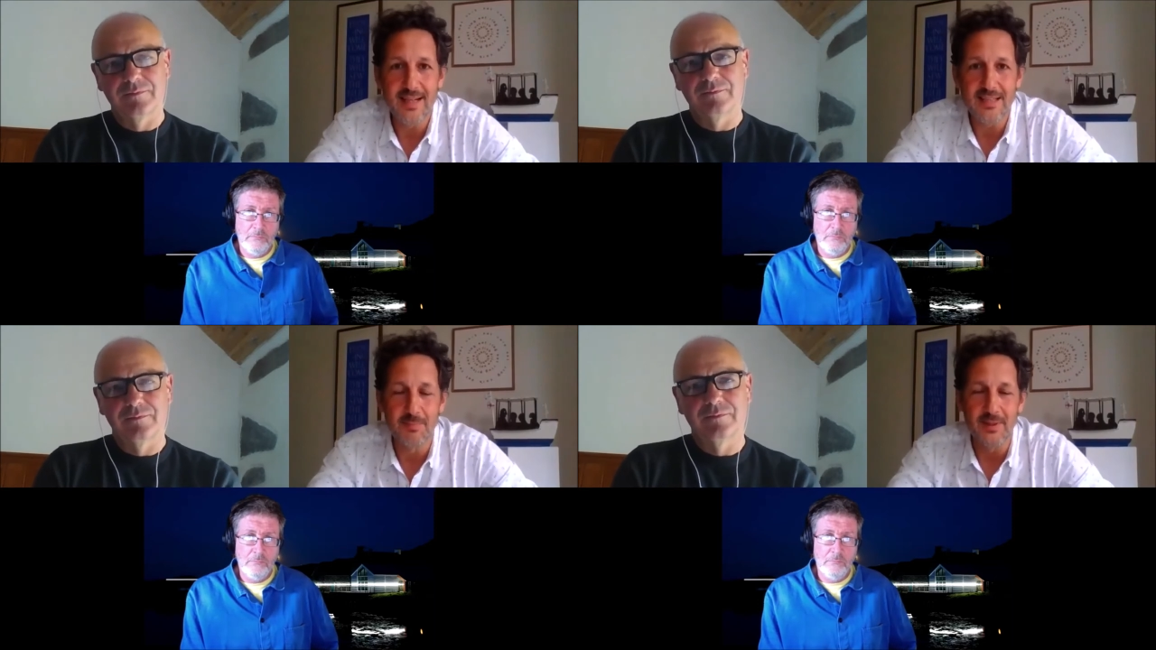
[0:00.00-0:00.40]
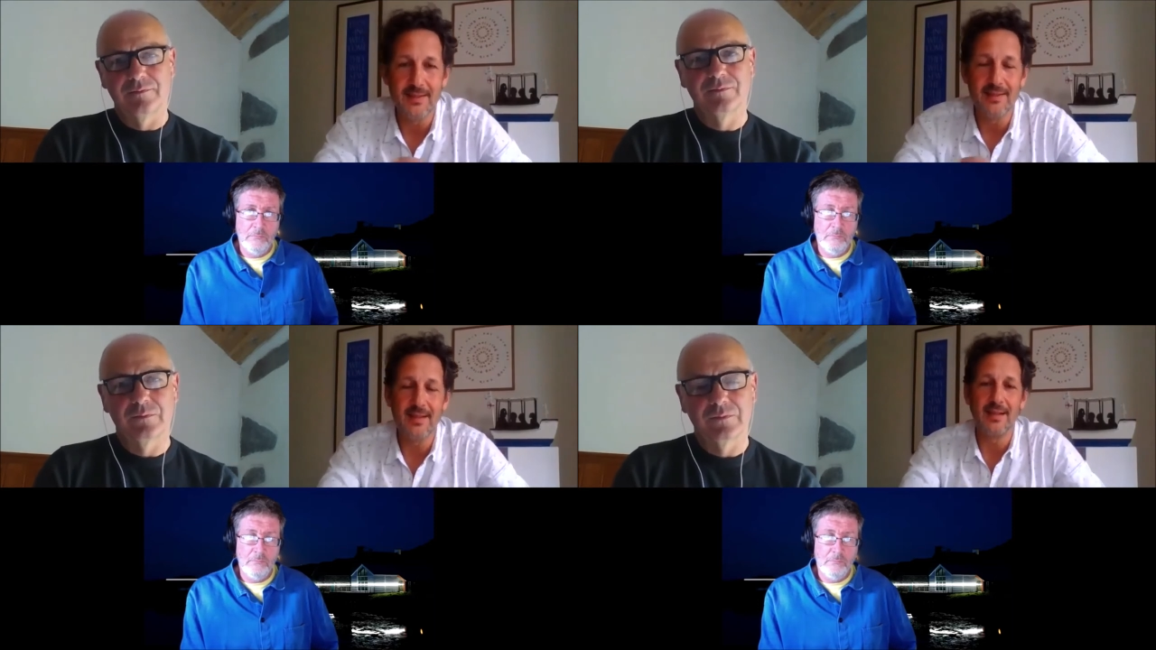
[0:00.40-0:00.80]
Speaker 1: has
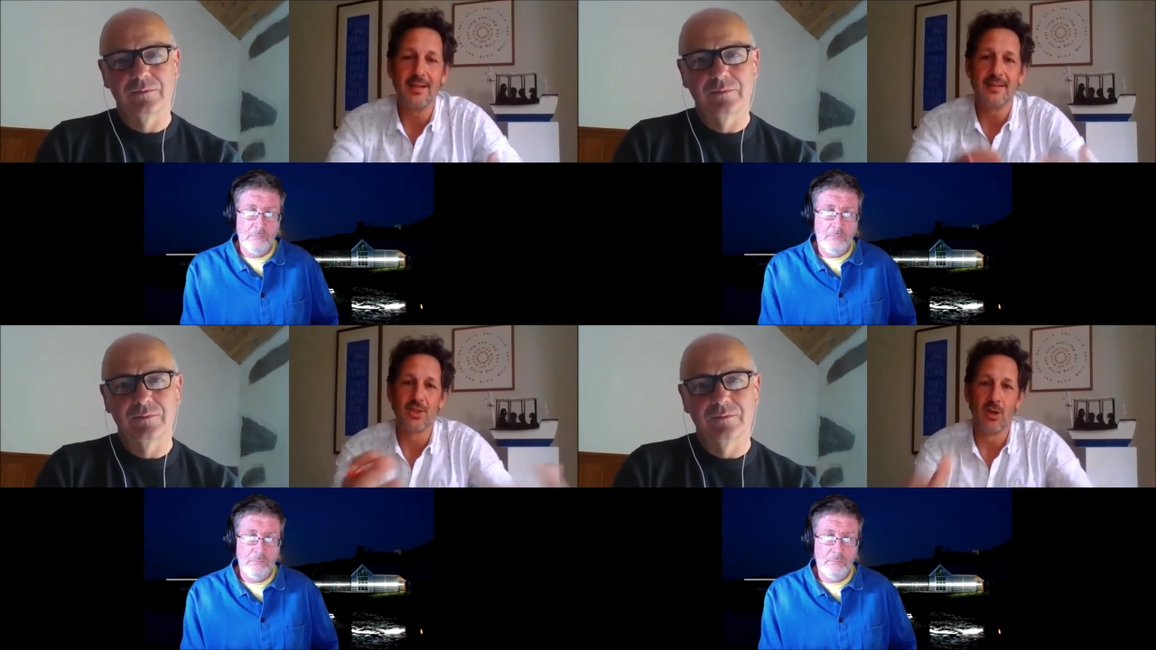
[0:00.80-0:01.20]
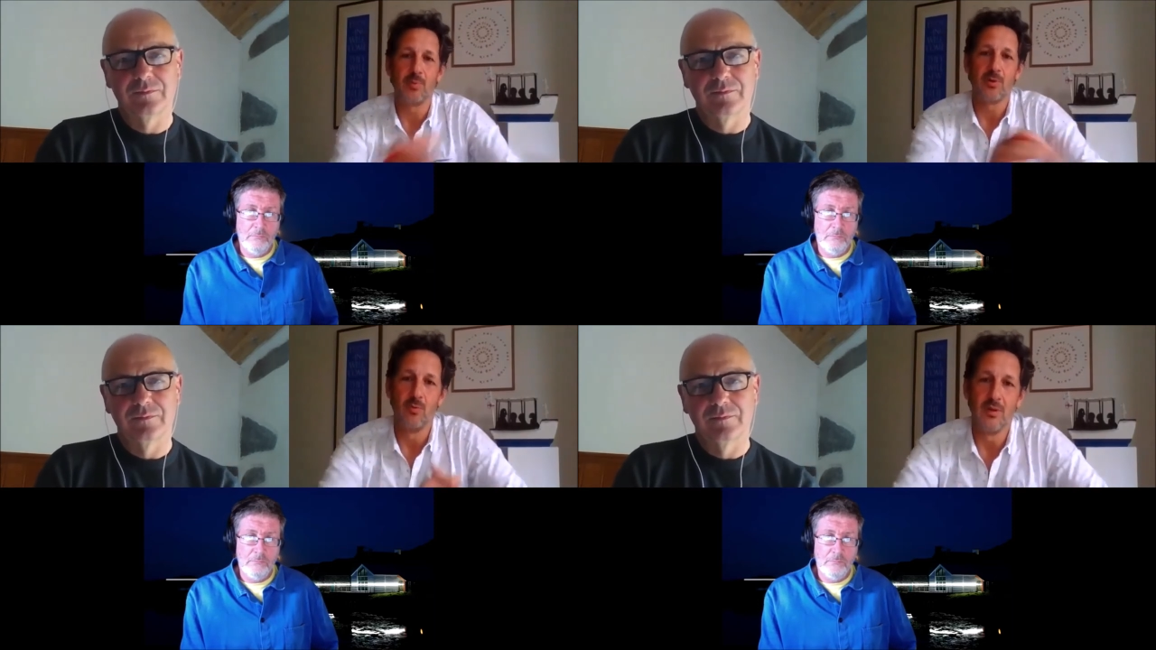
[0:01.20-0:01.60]
been a
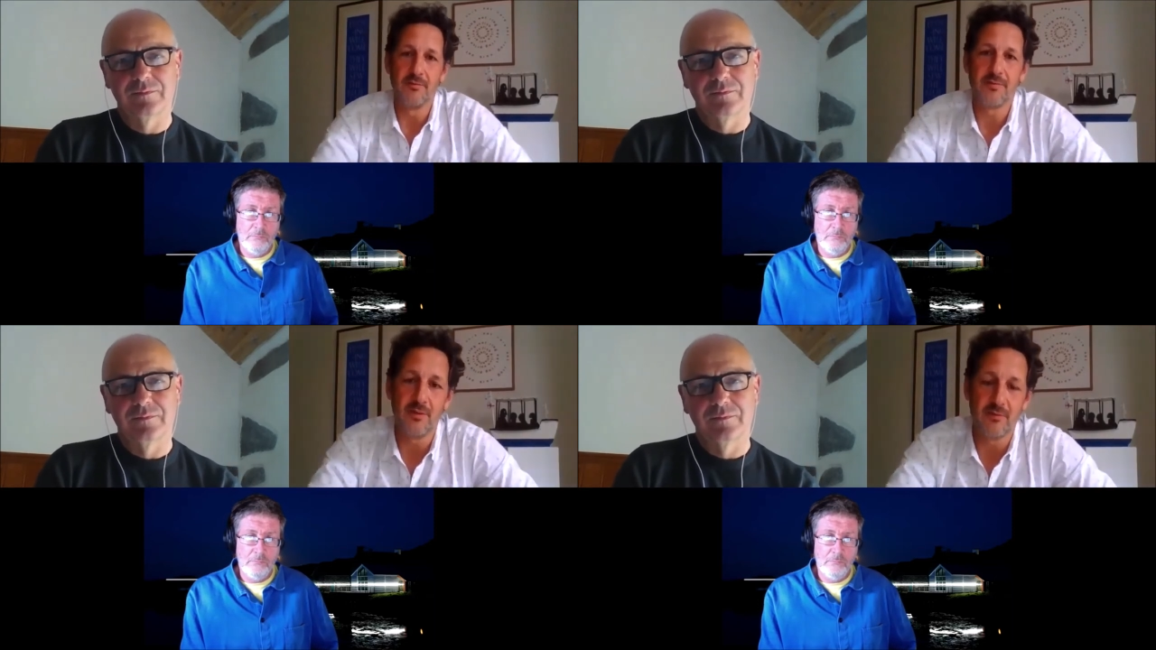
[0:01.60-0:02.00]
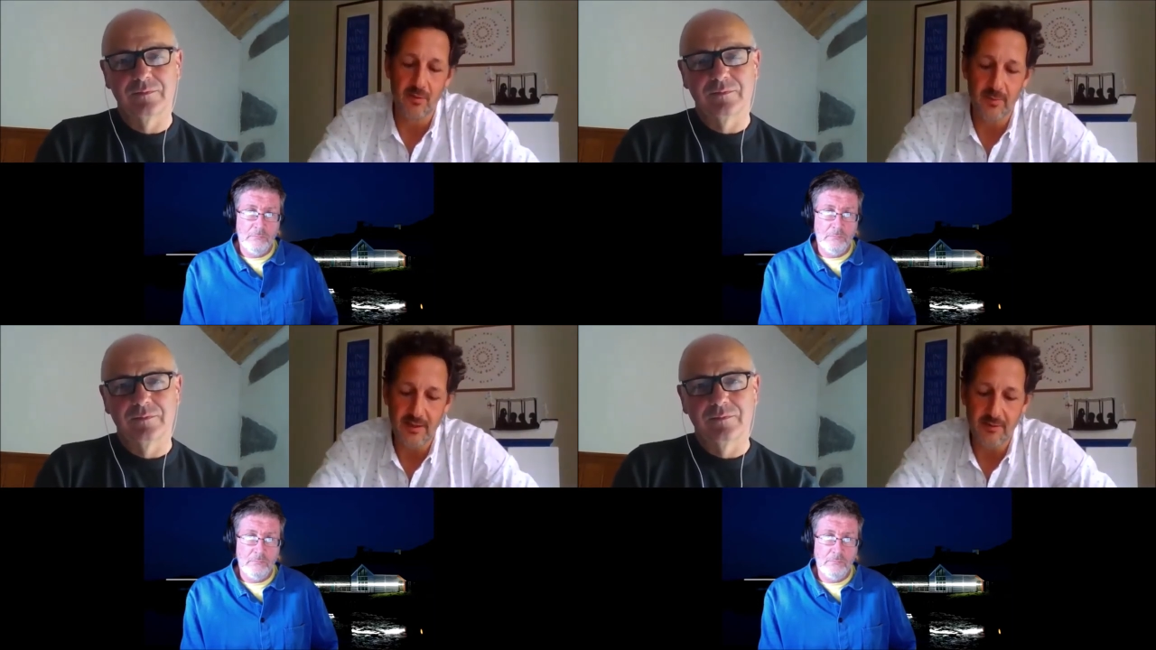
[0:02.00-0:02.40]
topical one for
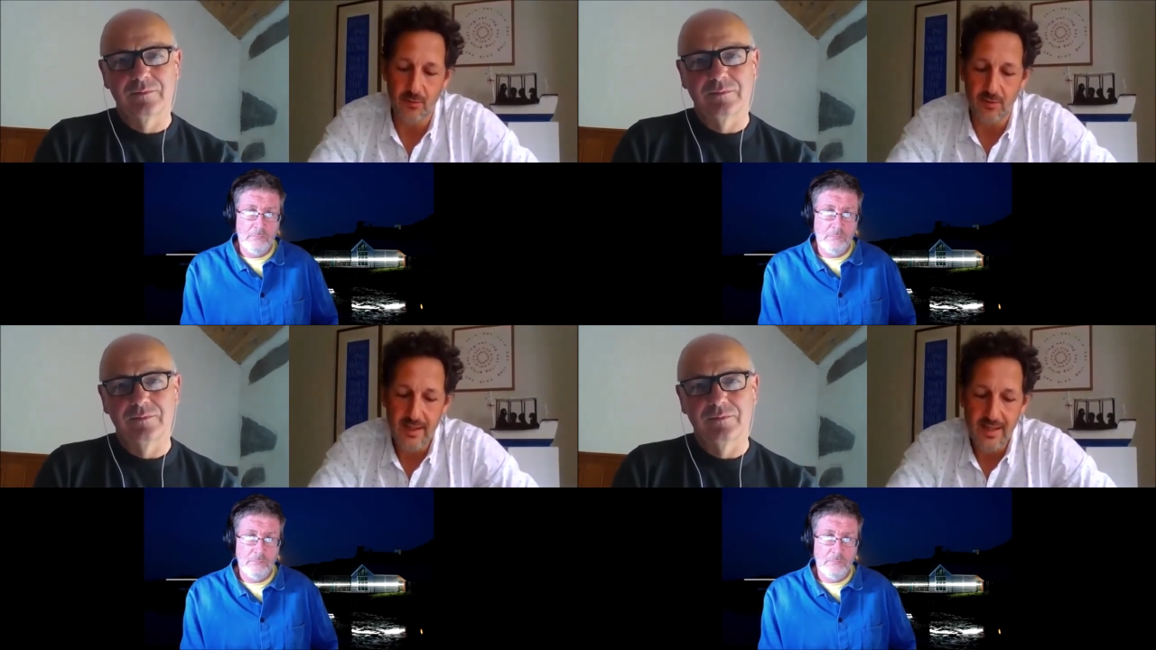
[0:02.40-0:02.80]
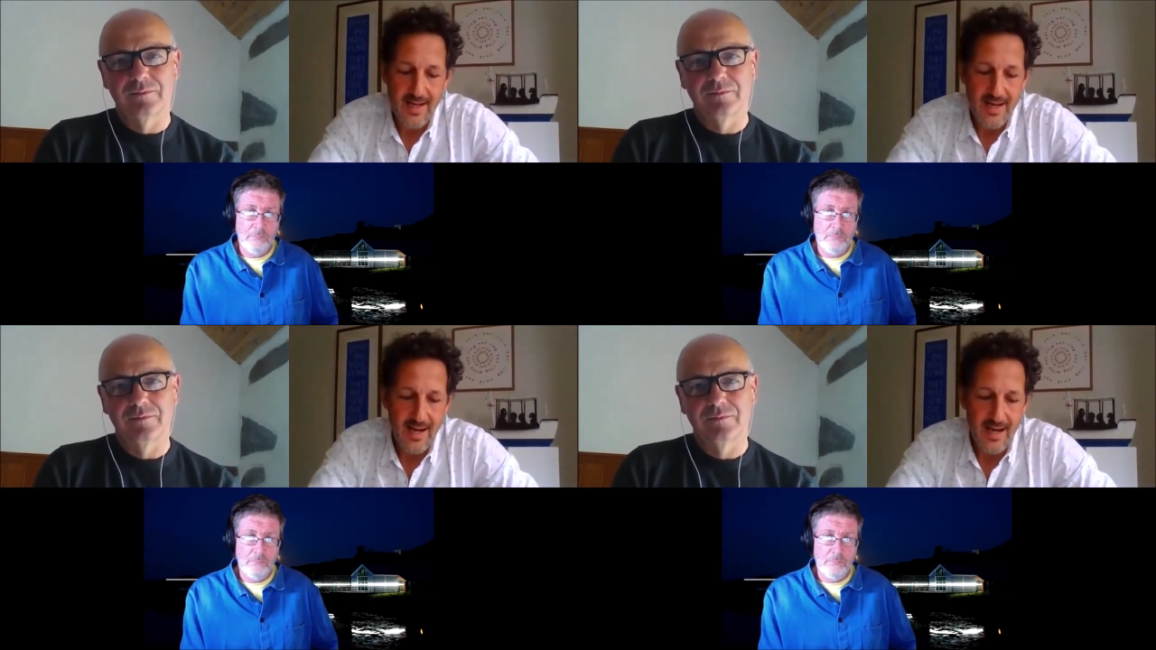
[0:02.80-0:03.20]
many folk.
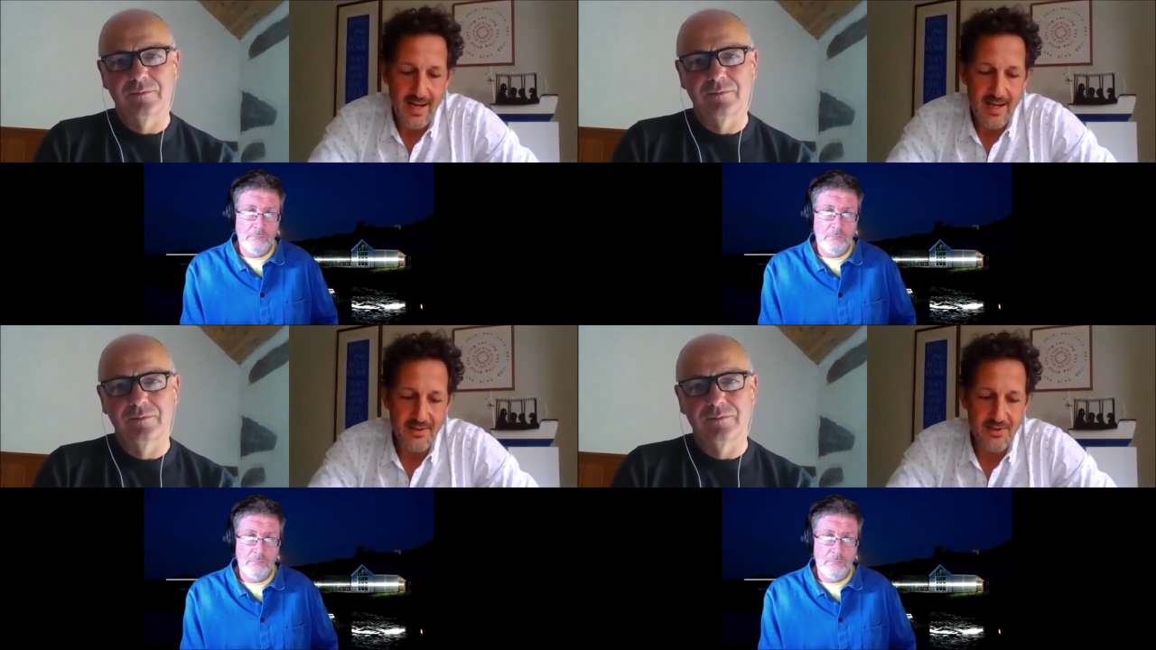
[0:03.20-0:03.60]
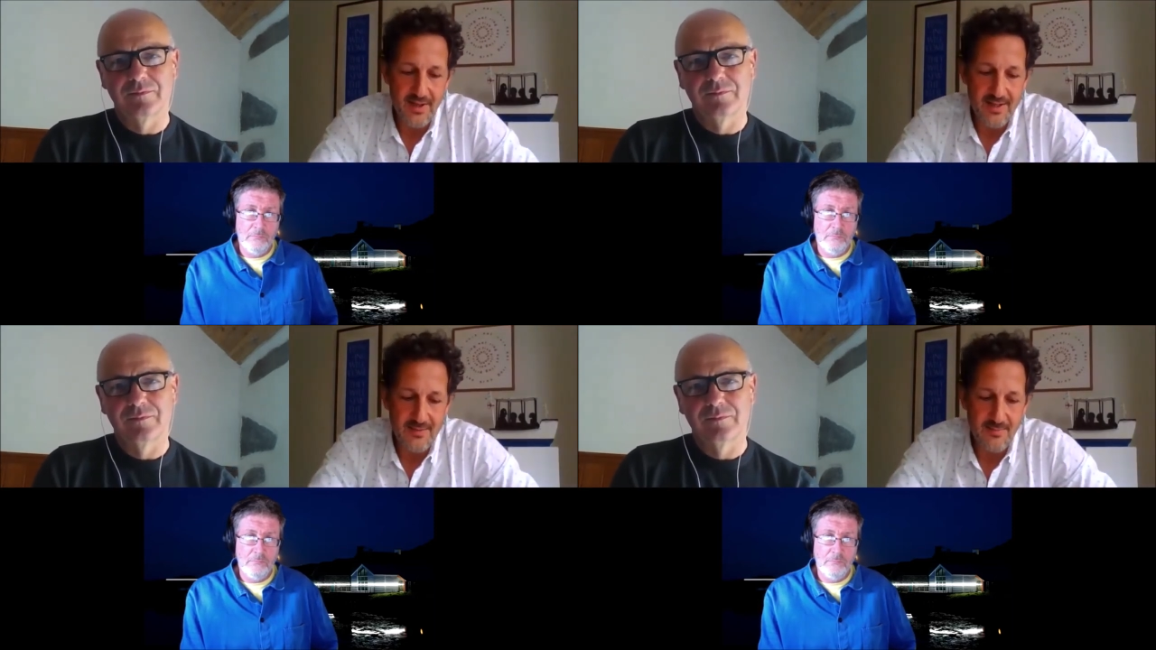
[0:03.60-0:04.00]
It
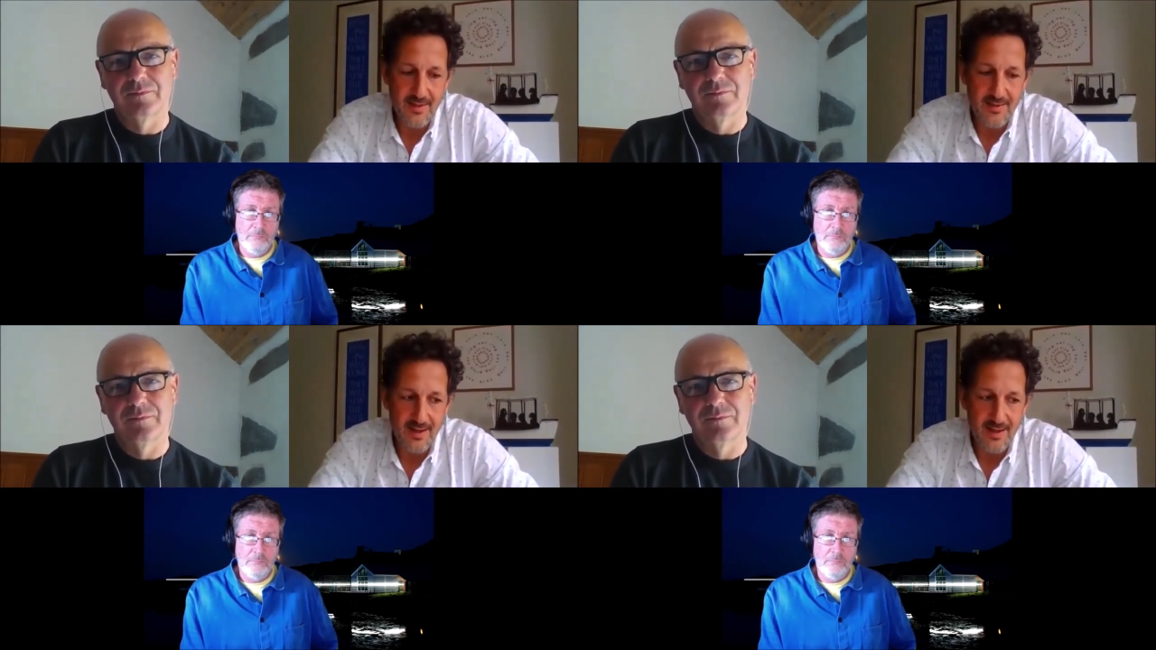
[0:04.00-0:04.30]
strikes me